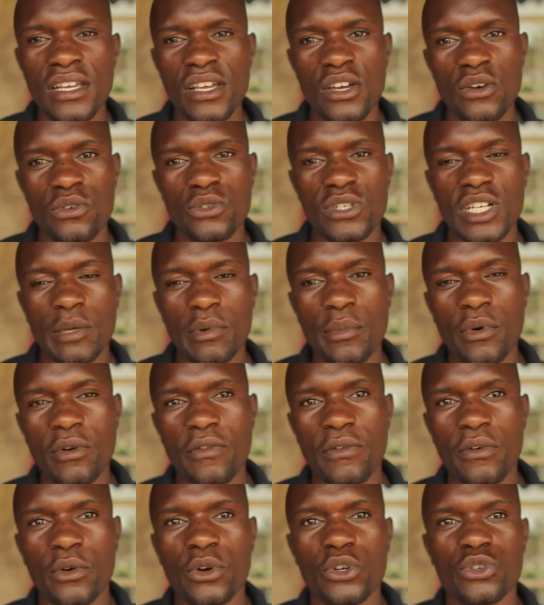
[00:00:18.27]

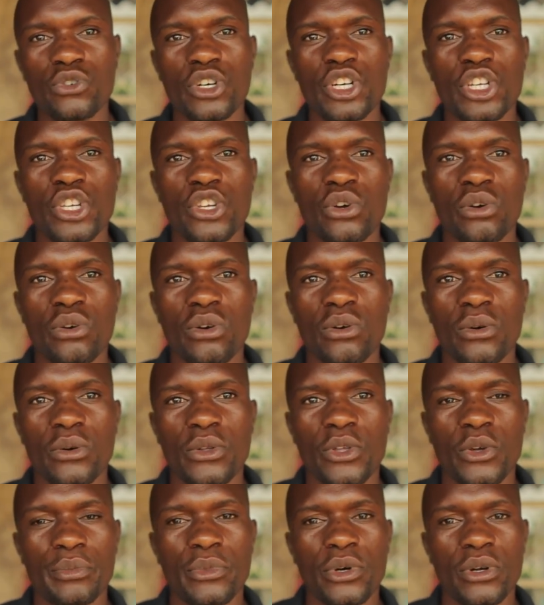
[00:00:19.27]
capable of controlling your
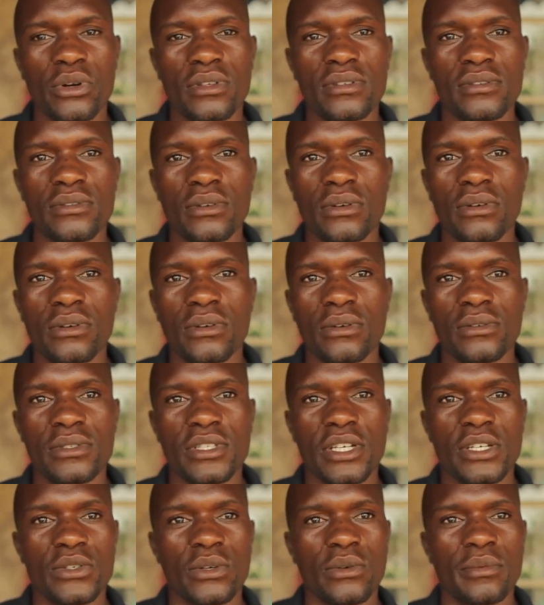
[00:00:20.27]
morals or
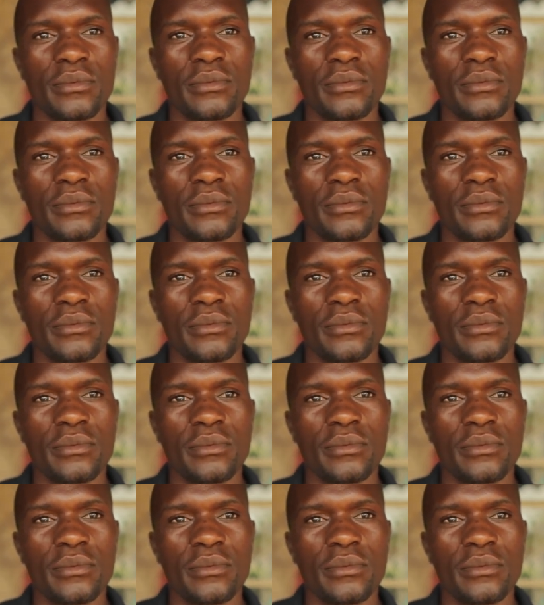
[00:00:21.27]
sexual.